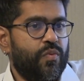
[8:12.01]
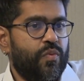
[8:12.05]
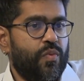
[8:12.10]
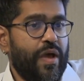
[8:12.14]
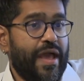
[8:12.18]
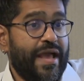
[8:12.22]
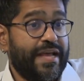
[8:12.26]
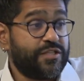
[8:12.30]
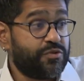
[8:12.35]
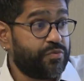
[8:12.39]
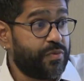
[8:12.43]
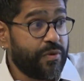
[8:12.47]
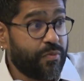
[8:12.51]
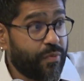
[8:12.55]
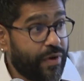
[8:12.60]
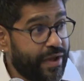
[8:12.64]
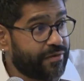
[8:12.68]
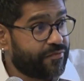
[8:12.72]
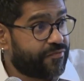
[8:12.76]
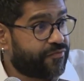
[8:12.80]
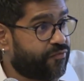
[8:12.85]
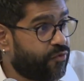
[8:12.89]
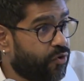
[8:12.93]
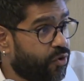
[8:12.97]
As we
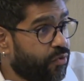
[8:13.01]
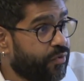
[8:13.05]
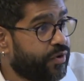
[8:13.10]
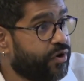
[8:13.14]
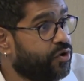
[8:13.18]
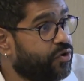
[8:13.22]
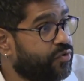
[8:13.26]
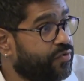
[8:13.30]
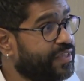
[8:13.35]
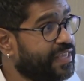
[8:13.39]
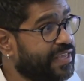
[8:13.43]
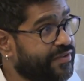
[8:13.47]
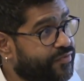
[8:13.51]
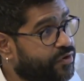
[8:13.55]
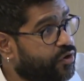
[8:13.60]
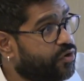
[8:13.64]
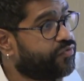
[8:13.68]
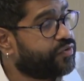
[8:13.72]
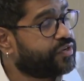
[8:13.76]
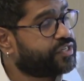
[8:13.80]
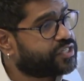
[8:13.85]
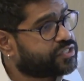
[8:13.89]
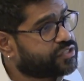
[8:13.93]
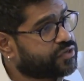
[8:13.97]
went forward, or even
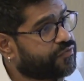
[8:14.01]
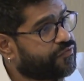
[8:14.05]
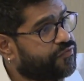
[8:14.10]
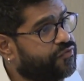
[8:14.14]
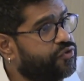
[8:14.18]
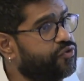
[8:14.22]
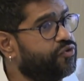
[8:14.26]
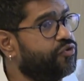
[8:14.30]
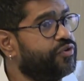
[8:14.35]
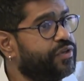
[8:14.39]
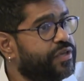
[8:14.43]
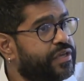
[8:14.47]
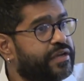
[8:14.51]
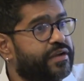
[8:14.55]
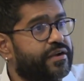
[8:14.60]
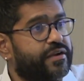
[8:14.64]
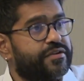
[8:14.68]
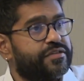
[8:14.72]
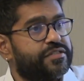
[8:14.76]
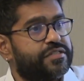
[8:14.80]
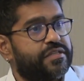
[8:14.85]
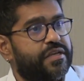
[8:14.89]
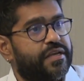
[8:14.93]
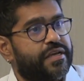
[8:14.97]
over just a few
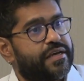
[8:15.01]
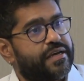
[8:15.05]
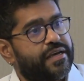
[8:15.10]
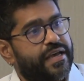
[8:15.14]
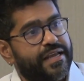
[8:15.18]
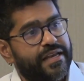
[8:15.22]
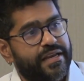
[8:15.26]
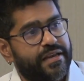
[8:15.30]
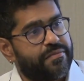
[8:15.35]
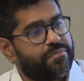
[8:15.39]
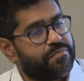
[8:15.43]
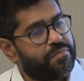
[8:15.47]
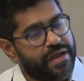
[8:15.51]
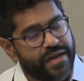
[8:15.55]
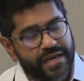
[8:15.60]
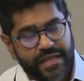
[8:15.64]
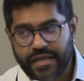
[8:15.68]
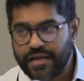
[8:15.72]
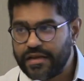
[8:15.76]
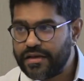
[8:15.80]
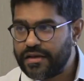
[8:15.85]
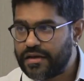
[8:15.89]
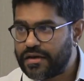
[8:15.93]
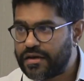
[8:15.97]
years, and in
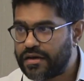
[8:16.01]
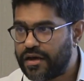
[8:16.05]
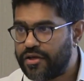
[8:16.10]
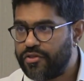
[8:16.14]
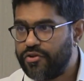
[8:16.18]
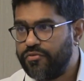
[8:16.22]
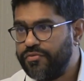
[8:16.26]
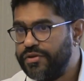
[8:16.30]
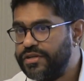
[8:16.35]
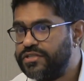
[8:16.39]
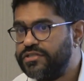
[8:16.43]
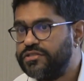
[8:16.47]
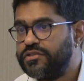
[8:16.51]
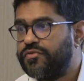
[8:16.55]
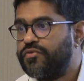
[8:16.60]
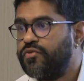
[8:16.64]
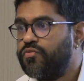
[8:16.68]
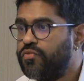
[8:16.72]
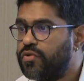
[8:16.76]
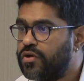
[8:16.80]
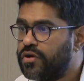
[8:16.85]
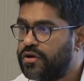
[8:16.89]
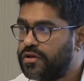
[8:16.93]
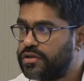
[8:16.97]
many other regions of the
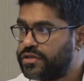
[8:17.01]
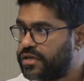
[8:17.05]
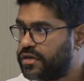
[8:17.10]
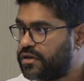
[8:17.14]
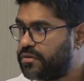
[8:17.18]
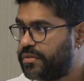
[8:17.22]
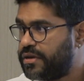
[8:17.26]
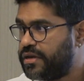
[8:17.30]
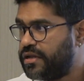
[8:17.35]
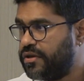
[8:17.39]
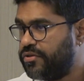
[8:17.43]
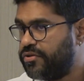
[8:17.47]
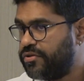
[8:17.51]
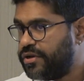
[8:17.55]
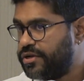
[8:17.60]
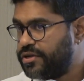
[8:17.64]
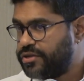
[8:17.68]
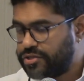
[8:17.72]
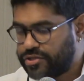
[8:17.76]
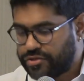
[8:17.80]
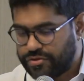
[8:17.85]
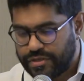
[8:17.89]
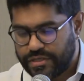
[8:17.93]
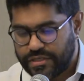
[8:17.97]
world and in many other
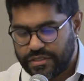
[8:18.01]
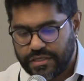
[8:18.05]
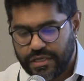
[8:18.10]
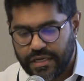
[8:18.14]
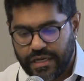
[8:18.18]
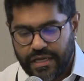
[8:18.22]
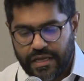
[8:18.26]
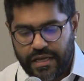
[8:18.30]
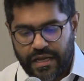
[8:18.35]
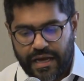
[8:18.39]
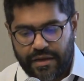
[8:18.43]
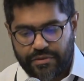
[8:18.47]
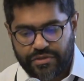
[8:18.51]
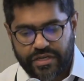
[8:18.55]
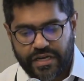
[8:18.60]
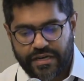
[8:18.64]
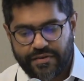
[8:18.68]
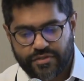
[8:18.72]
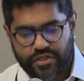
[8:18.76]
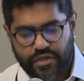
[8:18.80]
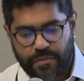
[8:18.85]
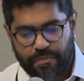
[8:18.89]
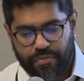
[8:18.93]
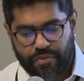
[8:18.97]
industries, I was kind
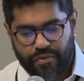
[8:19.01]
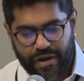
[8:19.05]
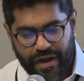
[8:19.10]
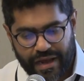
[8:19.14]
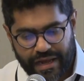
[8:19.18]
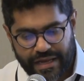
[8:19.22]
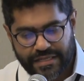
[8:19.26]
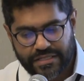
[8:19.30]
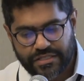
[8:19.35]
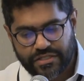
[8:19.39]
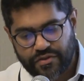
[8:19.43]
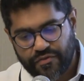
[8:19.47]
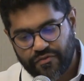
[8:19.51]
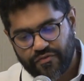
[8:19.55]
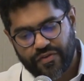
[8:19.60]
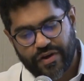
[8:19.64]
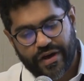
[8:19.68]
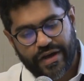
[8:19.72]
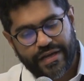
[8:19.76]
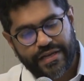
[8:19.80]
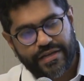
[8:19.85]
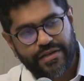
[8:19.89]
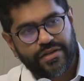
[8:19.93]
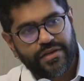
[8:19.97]
of surprised to
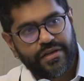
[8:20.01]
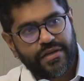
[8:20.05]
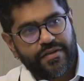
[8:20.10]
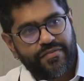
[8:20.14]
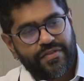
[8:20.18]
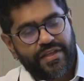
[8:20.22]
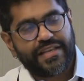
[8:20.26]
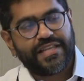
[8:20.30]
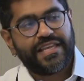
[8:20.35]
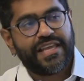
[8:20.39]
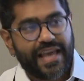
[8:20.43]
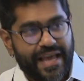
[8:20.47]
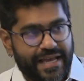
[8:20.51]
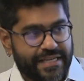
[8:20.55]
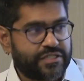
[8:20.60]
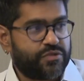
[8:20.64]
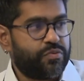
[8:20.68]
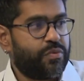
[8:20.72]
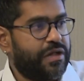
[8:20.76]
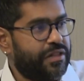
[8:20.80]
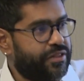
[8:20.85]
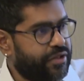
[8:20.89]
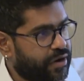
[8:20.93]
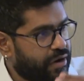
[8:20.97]
find that, yes,
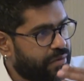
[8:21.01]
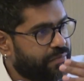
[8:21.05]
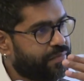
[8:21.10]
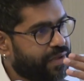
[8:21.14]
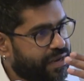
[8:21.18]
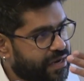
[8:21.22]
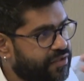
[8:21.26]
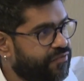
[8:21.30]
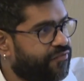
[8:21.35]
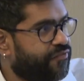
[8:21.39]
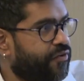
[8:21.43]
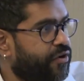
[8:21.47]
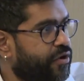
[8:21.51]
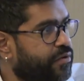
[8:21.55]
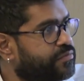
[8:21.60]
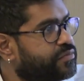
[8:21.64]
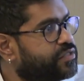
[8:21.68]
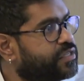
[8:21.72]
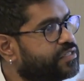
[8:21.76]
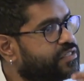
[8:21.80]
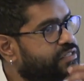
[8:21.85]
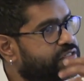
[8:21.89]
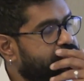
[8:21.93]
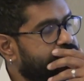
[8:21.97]
while there are many firms
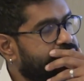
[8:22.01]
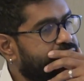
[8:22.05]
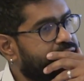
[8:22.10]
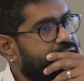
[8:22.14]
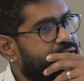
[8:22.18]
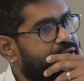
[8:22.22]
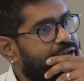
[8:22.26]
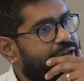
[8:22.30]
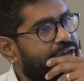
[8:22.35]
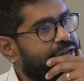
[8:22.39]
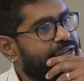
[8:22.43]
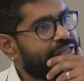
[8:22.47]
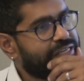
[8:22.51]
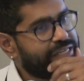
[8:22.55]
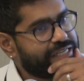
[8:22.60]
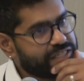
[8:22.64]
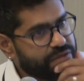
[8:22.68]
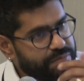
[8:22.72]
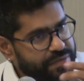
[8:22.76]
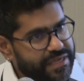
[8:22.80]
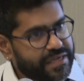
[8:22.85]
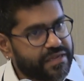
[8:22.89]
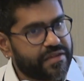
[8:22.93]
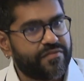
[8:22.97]
that still need to
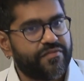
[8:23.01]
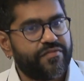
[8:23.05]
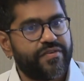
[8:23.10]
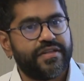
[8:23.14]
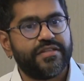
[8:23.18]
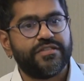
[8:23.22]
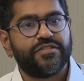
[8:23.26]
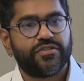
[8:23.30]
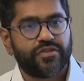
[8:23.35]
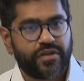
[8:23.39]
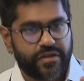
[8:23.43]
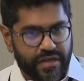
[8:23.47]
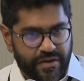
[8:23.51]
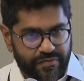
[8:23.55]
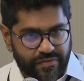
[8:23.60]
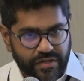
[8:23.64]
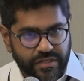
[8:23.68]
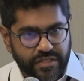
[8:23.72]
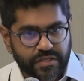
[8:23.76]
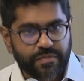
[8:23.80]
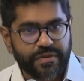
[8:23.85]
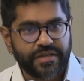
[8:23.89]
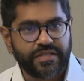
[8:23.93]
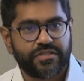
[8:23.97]
be convinced on
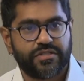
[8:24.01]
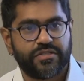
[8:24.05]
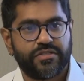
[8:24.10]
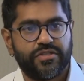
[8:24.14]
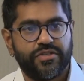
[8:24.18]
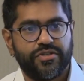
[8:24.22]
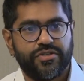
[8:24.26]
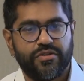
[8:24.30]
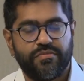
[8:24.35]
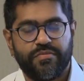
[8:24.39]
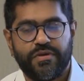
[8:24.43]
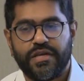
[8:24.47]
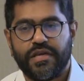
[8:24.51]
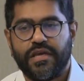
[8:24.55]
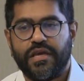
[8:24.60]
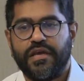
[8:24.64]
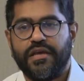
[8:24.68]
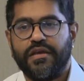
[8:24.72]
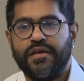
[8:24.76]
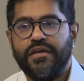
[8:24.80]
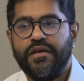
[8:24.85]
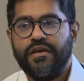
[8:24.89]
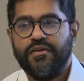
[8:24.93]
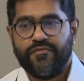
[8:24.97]
evidence-based decision-making
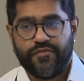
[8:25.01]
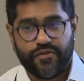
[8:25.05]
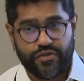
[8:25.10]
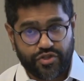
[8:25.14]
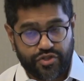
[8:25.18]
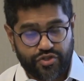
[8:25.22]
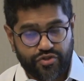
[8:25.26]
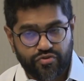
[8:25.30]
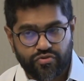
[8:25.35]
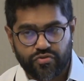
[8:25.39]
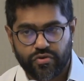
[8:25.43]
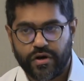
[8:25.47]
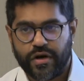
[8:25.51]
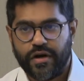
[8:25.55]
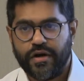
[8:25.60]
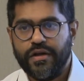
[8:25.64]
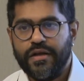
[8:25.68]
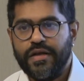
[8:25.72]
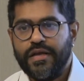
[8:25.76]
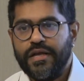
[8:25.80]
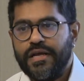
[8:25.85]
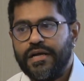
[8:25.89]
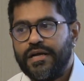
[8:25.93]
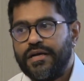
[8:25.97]
for sure,
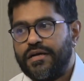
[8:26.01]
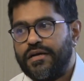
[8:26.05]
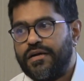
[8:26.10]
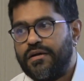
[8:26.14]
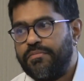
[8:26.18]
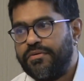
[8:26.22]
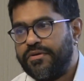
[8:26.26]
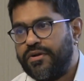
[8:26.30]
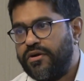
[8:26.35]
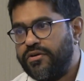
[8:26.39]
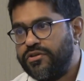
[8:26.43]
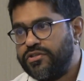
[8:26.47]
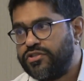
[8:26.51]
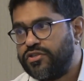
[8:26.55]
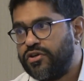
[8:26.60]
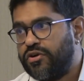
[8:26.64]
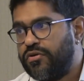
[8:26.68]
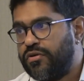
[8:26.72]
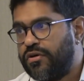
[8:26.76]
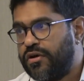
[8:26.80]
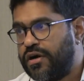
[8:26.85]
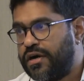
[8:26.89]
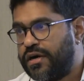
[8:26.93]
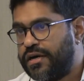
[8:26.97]
but also
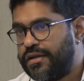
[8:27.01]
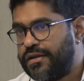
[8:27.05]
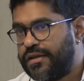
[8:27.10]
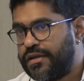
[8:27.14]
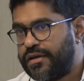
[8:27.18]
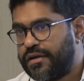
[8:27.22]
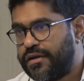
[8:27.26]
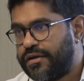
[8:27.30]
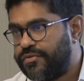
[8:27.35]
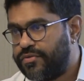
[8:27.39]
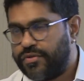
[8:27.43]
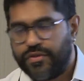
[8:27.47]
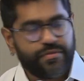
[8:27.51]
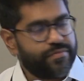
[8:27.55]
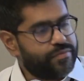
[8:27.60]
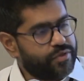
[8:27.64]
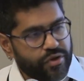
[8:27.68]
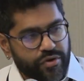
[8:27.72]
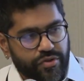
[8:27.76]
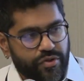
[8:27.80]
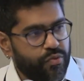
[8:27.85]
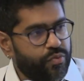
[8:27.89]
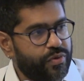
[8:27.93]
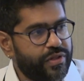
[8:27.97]
on
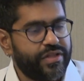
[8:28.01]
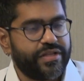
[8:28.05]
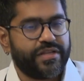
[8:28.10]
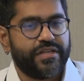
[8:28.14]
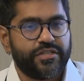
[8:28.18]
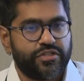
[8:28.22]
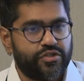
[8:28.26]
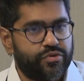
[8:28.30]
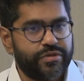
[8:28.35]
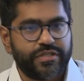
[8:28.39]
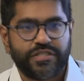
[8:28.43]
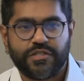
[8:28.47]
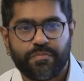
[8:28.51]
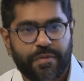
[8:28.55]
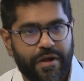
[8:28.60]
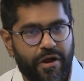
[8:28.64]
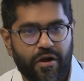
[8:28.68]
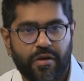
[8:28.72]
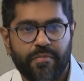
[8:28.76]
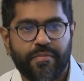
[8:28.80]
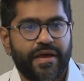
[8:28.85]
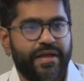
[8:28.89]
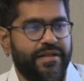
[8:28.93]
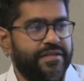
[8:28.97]
the willingness to
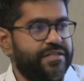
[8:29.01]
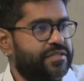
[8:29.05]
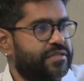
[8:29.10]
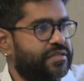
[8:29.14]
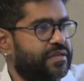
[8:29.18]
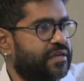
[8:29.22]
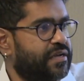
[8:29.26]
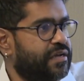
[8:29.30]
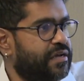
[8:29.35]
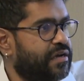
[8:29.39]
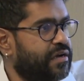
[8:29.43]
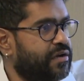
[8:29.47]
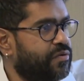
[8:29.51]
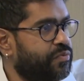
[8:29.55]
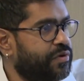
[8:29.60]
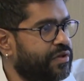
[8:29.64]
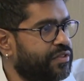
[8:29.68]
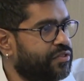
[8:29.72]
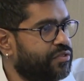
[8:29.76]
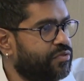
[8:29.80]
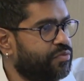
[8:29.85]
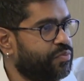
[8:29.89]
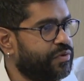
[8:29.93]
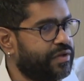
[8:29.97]
experiment
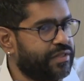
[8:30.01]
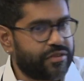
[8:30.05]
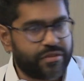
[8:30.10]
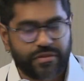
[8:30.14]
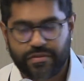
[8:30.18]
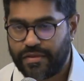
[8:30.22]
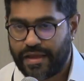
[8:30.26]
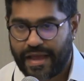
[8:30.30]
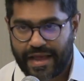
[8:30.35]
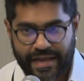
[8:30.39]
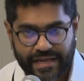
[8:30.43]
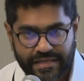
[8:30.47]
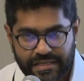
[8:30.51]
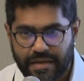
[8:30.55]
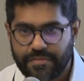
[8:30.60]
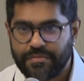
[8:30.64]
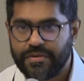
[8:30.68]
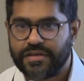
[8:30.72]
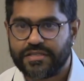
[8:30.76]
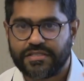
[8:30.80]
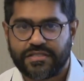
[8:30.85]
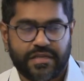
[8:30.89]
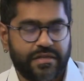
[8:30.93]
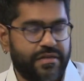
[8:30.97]
with the
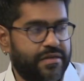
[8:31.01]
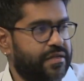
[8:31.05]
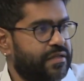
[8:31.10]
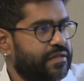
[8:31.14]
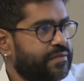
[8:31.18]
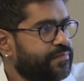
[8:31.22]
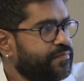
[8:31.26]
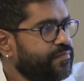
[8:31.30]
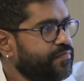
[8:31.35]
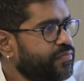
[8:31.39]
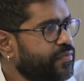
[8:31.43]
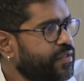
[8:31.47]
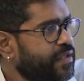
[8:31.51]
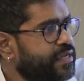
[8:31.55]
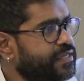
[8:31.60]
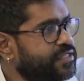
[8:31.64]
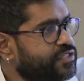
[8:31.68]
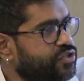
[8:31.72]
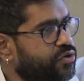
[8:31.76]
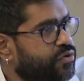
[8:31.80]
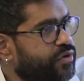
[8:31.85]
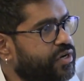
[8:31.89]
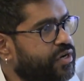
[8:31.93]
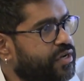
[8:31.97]
academics and
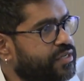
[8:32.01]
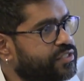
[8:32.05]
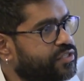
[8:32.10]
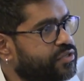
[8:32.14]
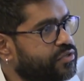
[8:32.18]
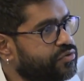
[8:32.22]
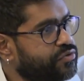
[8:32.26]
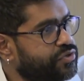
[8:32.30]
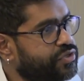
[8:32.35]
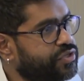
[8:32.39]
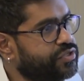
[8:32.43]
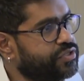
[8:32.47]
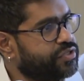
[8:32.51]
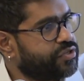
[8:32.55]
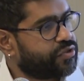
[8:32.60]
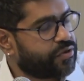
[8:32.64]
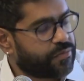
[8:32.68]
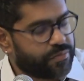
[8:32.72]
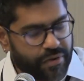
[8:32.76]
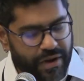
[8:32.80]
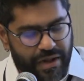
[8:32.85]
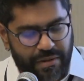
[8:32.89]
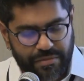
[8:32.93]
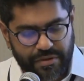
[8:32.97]
so on solutions to their
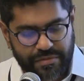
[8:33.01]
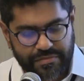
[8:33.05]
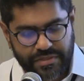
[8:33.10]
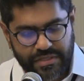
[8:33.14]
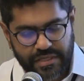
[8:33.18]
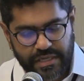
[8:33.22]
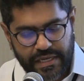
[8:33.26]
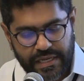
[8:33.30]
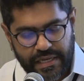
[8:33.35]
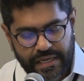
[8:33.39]
problems,